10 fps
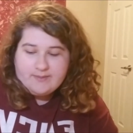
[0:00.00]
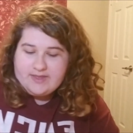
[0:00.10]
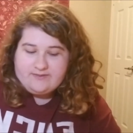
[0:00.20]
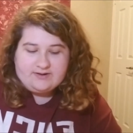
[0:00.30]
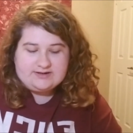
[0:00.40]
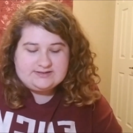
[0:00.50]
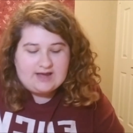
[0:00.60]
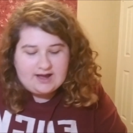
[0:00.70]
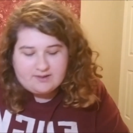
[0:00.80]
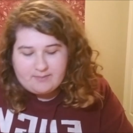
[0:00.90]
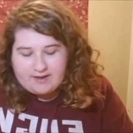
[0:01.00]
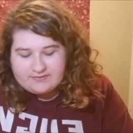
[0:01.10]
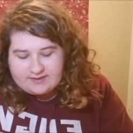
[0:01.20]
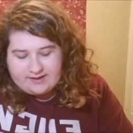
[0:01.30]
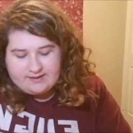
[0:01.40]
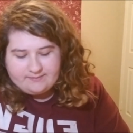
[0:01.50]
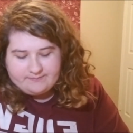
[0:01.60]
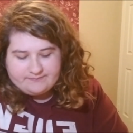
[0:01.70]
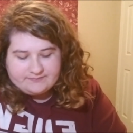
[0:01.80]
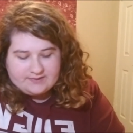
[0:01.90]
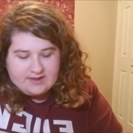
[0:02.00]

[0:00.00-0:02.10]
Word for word: and then we're going to talk about them.